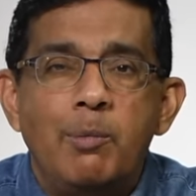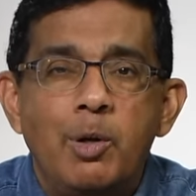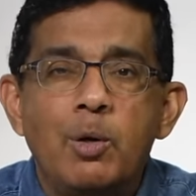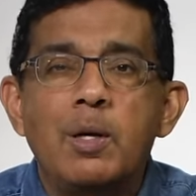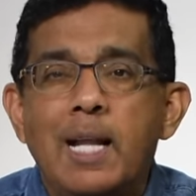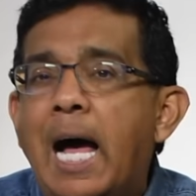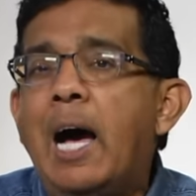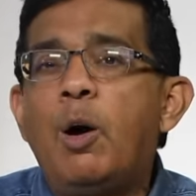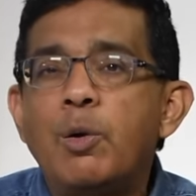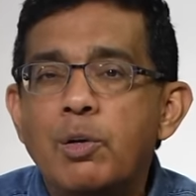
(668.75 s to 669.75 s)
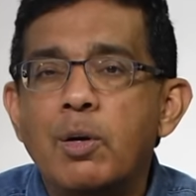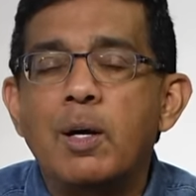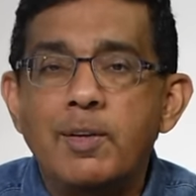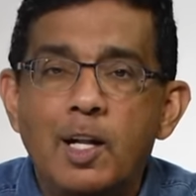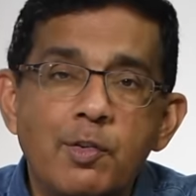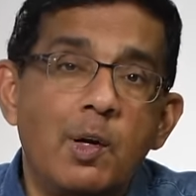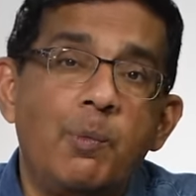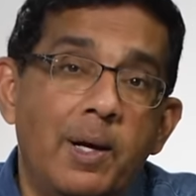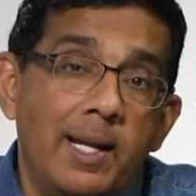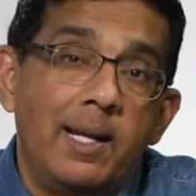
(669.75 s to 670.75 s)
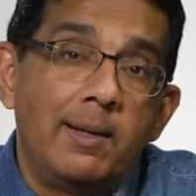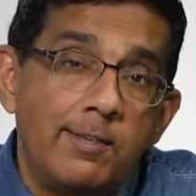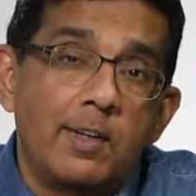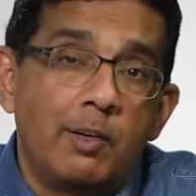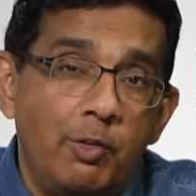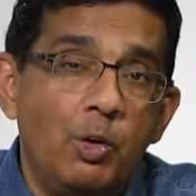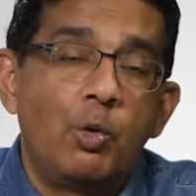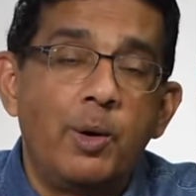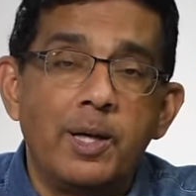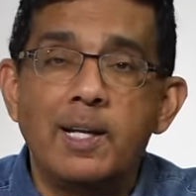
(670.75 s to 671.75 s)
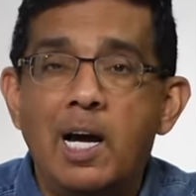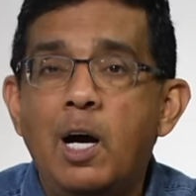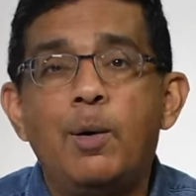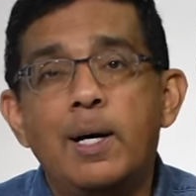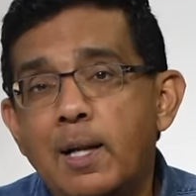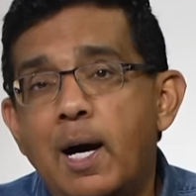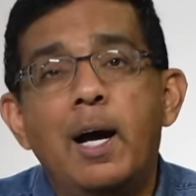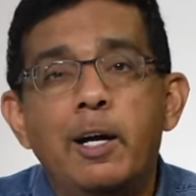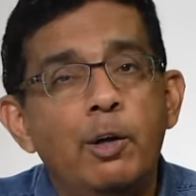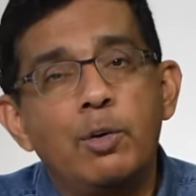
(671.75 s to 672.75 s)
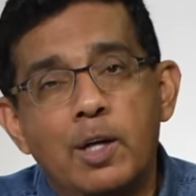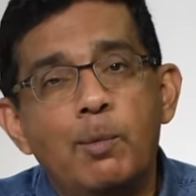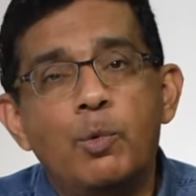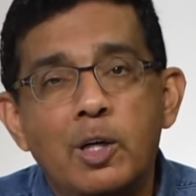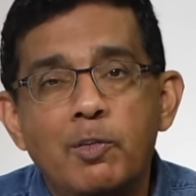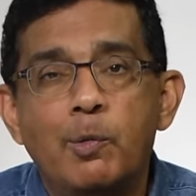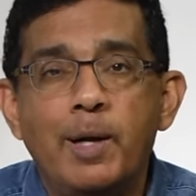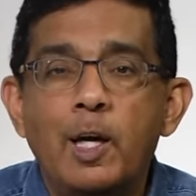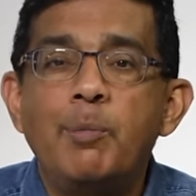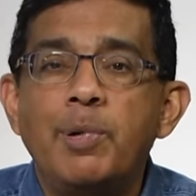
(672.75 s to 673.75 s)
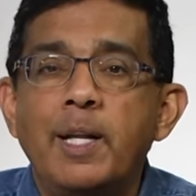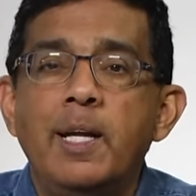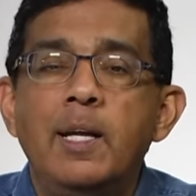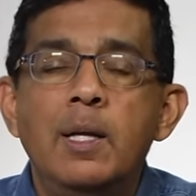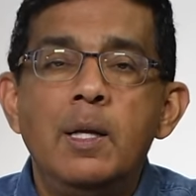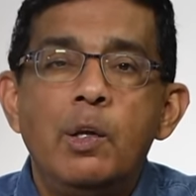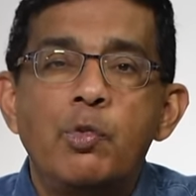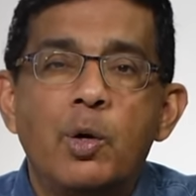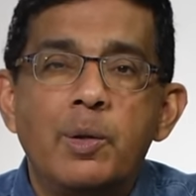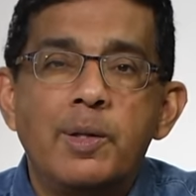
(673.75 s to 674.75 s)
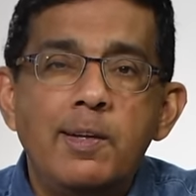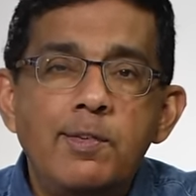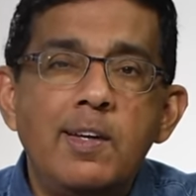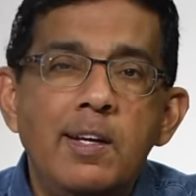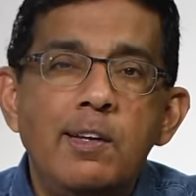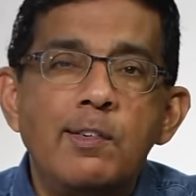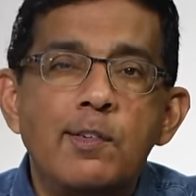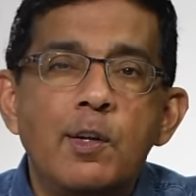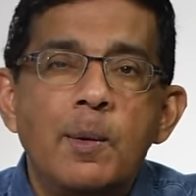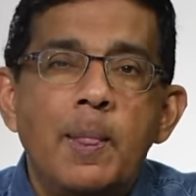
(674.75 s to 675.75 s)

You're allowed to tell someone, hey, listen, if you quit now, I'll hire you to come work for my company. So this is